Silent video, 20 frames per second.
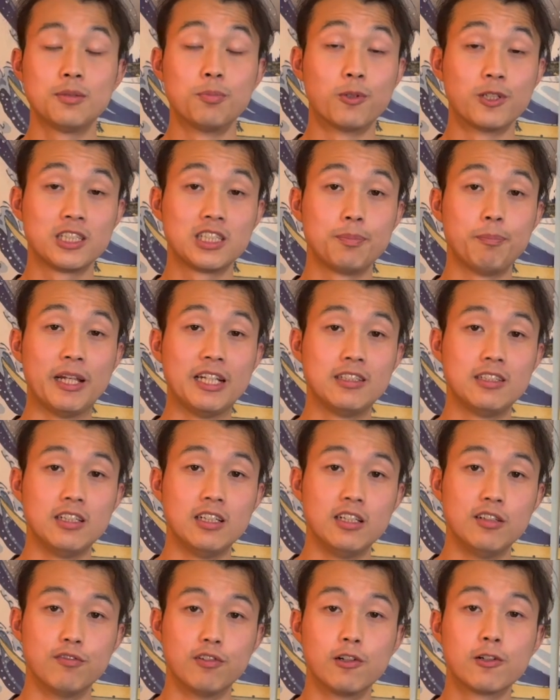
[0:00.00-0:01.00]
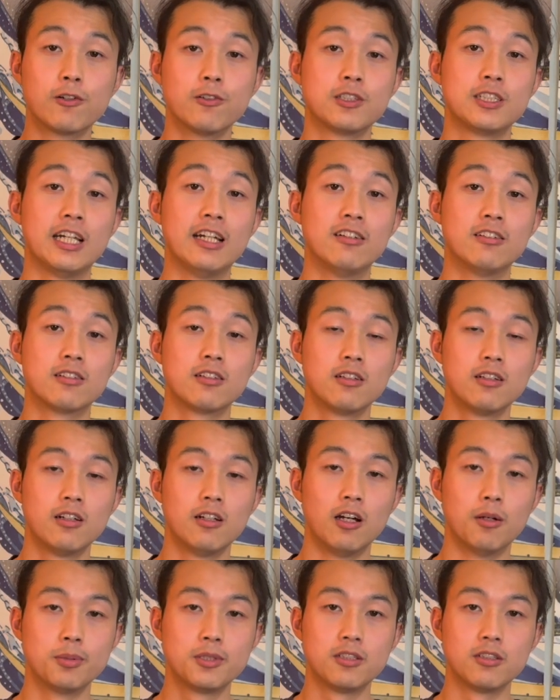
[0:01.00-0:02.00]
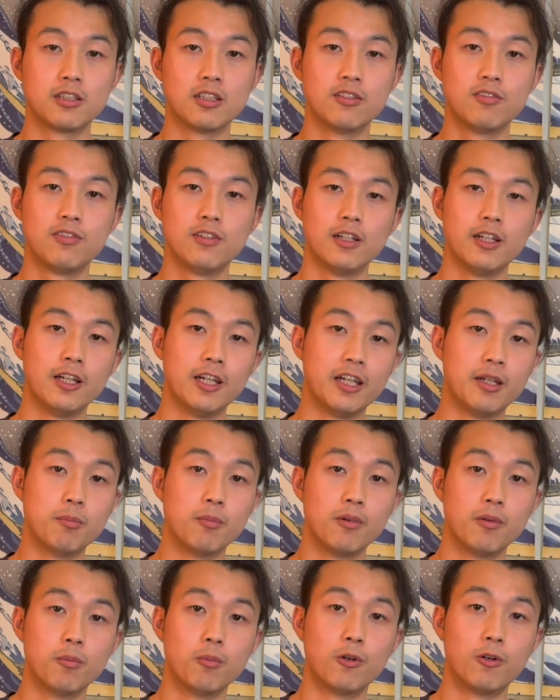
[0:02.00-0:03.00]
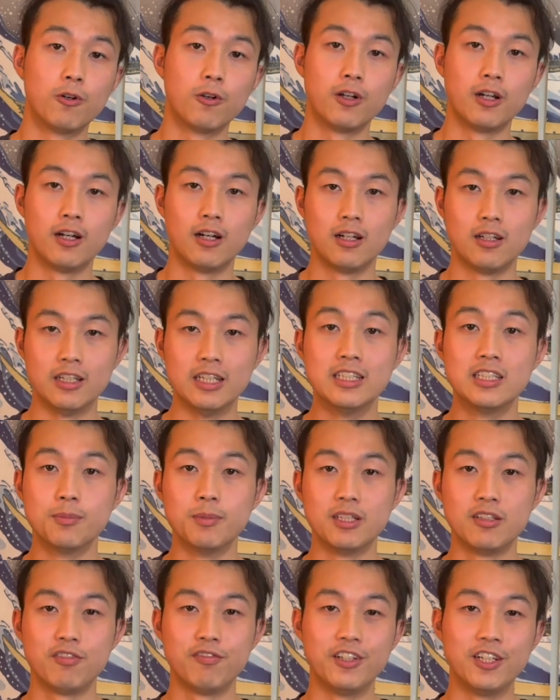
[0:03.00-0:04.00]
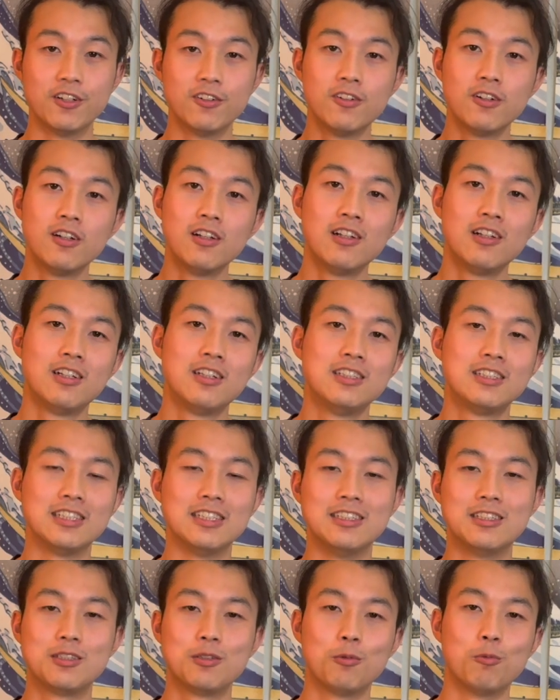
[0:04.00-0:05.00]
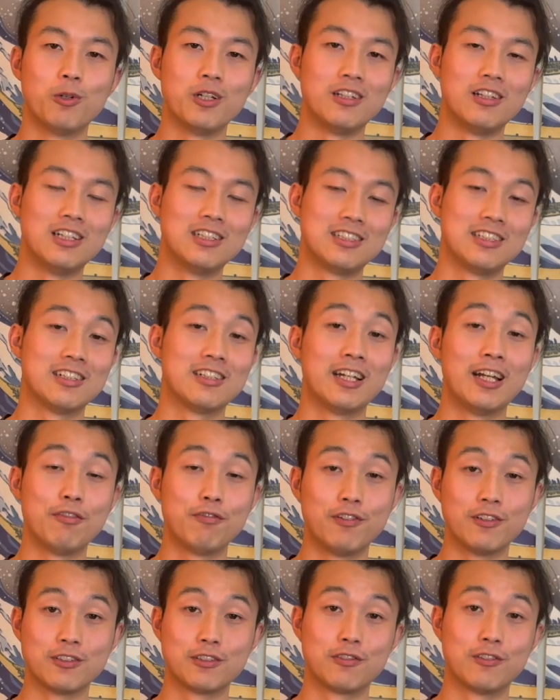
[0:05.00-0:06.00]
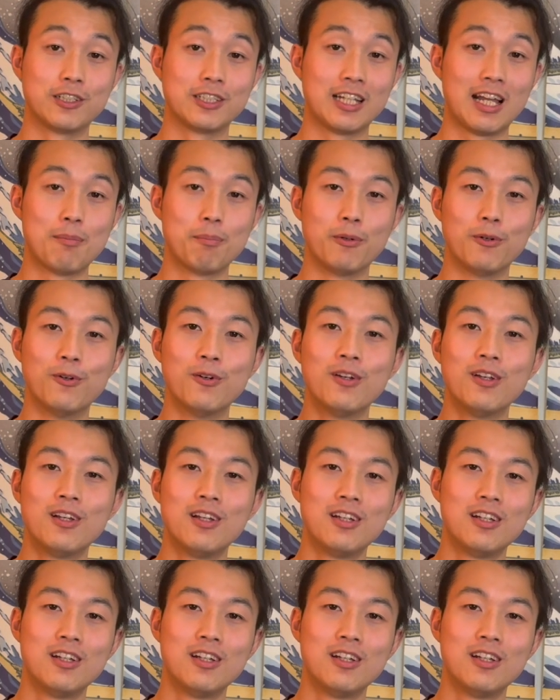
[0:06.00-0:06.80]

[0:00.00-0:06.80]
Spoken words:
more spacey vocal sound helps to give a more intimate feel, since when listening on headphones, for example,